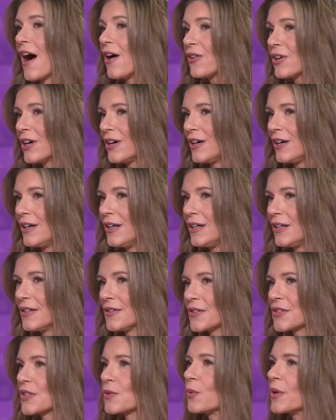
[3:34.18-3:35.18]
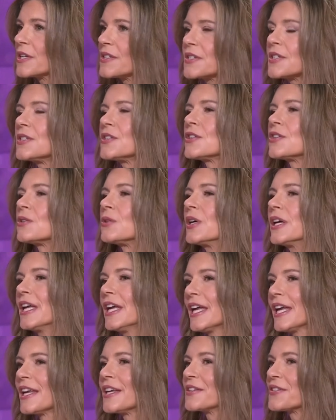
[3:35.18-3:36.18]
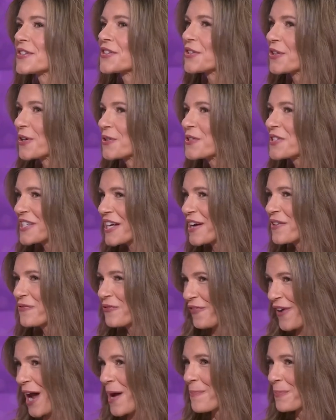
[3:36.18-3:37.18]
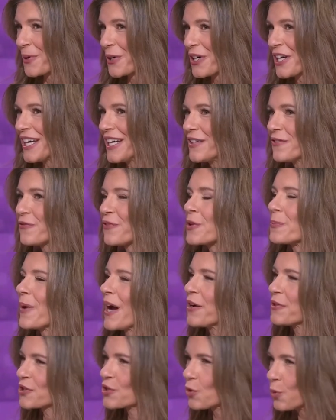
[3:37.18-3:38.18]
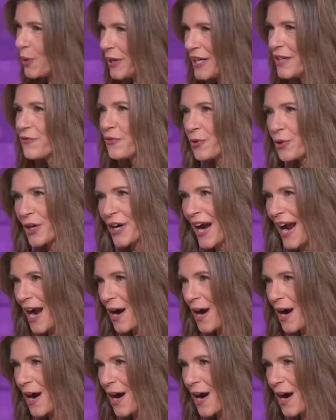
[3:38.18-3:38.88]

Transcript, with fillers: alcohol. So what does it do? It slows down fat burning for about 24